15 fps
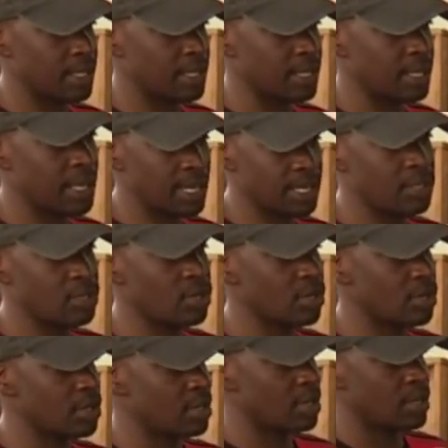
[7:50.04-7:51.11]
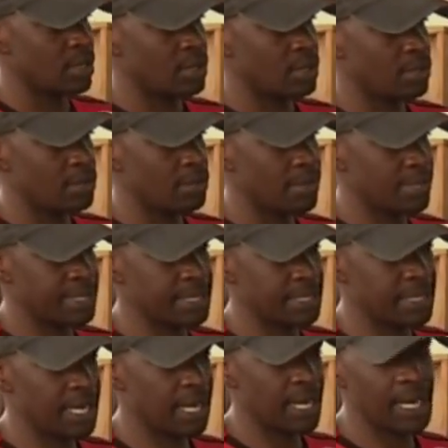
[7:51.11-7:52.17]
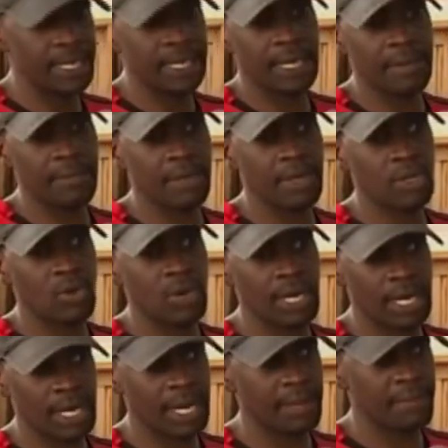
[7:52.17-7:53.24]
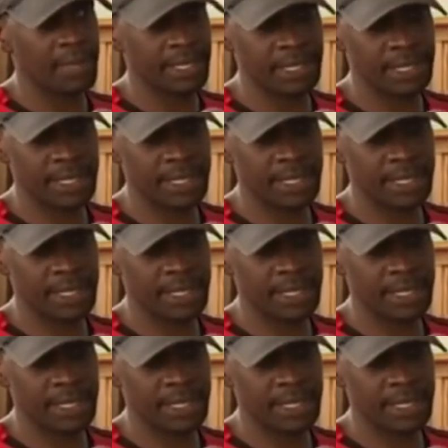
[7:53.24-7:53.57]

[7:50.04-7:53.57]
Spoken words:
ni cardio, but inakaa ni kama you are climbing